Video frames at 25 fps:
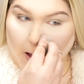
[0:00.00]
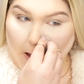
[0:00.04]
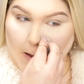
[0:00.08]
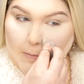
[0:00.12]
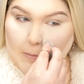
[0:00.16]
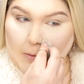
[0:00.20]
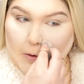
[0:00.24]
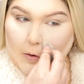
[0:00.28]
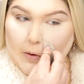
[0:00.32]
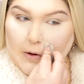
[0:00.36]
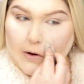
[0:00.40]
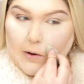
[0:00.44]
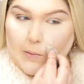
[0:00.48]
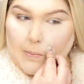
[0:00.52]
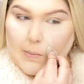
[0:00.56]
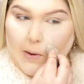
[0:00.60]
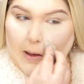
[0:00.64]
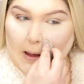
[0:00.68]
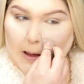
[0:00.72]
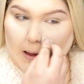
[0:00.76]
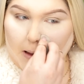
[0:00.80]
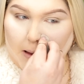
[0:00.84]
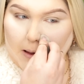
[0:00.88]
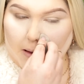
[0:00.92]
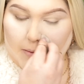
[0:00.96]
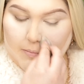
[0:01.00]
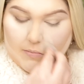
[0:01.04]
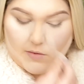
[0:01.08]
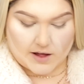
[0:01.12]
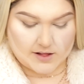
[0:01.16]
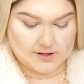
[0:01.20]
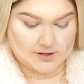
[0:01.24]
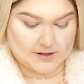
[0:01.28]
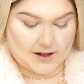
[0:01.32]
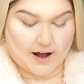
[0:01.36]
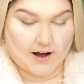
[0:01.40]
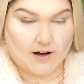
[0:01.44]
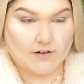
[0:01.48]
I'm going to bake in my
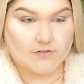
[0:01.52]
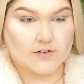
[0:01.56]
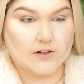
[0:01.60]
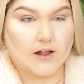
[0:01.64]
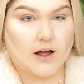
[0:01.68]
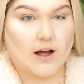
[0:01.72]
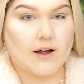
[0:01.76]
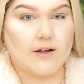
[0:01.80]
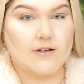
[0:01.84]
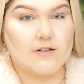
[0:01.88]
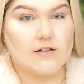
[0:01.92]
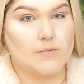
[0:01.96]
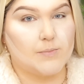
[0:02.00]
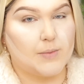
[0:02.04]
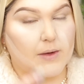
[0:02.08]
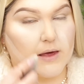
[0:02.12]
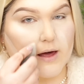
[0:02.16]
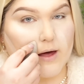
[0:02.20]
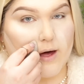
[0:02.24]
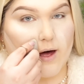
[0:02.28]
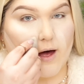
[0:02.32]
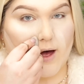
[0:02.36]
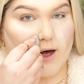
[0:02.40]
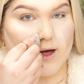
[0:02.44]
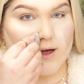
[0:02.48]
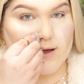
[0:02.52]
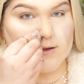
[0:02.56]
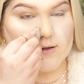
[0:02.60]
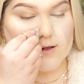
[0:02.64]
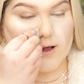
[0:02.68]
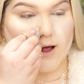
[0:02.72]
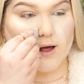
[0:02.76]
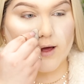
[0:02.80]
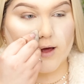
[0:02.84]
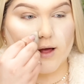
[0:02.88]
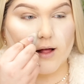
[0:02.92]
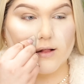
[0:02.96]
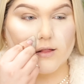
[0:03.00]
laugh lines because
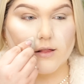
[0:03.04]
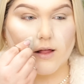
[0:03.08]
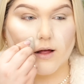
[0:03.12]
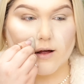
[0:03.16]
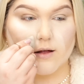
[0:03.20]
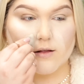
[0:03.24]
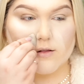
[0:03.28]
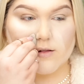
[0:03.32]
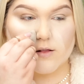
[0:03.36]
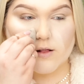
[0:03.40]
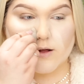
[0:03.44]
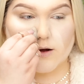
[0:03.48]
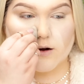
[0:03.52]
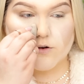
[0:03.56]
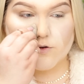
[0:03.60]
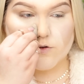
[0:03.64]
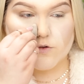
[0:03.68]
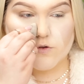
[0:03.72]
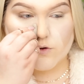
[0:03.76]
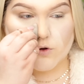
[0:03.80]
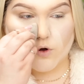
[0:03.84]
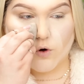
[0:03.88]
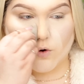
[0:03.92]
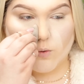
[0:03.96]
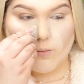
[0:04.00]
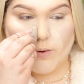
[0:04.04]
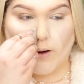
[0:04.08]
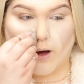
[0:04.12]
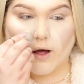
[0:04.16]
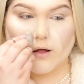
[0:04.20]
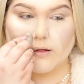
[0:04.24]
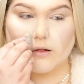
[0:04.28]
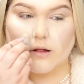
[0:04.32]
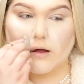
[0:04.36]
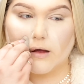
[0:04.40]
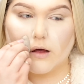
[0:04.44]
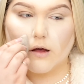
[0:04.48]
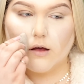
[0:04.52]
I get lines there so
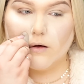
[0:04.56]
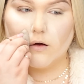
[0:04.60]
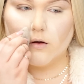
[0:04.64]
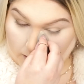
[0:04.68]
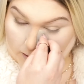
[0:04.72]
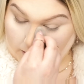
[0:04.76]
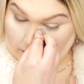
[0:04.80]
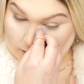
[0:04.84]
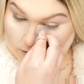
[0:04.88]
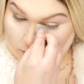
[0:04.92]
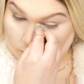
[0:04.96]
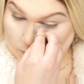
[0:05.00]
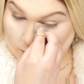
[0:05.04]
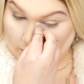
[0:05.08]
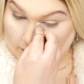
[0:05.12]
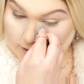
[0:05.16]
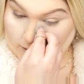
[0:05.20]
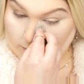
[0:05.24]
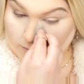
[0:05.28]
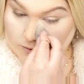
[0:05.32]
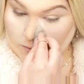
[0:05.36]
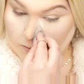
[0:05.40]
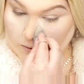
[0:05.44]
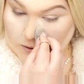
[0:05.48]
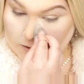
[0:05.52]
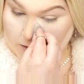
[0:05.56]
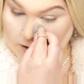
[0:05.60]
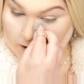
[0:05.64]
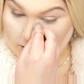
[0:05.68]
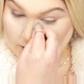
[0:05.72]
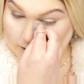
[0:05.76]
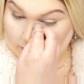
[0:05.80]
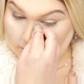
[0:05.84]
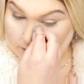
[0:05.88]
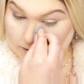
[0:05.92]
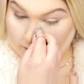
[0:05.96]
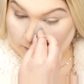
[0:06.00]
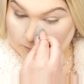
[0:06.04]
badly. And while I'm doing
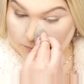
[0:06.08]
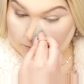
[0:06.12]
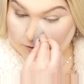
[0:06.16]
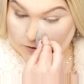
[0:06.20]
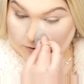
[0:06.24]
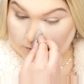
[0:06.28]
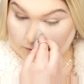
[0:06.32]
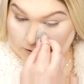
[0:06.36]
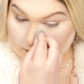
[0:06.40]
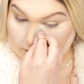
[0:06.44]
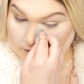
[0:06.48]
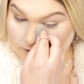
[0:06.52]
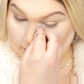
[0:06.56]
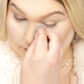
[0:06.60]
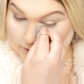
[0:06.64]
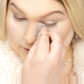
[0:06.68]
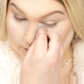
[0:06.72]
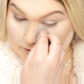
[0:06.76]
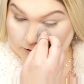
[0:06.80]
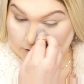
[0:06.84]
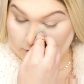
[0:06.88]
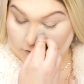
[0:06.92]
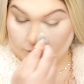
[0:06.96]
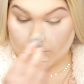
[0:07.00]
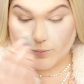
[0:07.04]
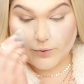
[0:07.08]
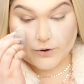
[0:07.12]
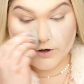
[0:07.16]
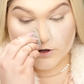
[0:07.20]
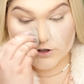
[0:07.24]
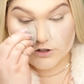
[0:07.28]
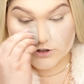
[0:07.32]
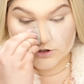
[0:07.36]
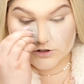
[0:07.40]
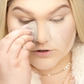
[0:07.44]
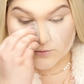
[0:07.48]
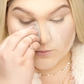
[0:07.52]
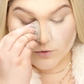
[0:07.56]
that, I'm just gonna kind of
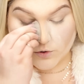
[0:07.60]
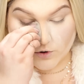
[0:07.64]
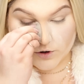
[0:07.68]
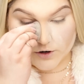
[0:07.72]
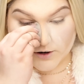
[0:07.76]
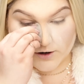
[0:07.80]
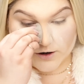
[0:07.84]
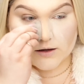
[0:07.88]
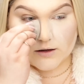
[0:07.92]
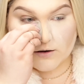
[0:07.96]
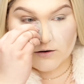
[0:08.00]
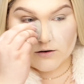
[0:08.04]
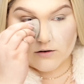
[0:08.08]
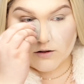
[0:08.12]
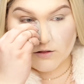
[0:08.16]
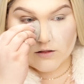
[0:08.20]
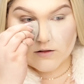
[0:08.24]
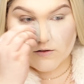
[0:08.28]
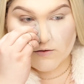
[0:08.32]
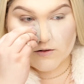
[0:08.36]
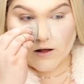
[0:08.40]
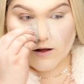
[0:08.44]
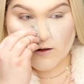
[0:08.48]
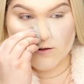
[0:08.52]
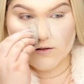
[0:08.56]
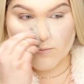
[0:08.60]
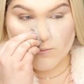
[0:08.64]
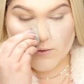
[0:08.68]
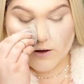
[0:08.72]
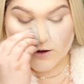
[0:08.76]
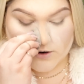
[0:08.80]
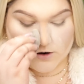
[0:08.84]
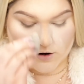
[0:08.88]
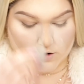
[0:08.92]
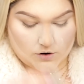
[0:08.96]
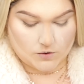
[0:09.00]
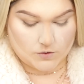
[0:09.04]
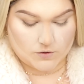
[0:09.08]
push some more into the sides of my
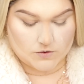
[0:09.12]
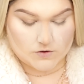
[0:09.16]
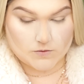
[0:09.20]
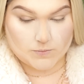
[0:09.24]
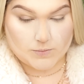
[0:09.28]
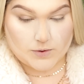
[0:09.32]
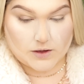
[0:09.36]
nose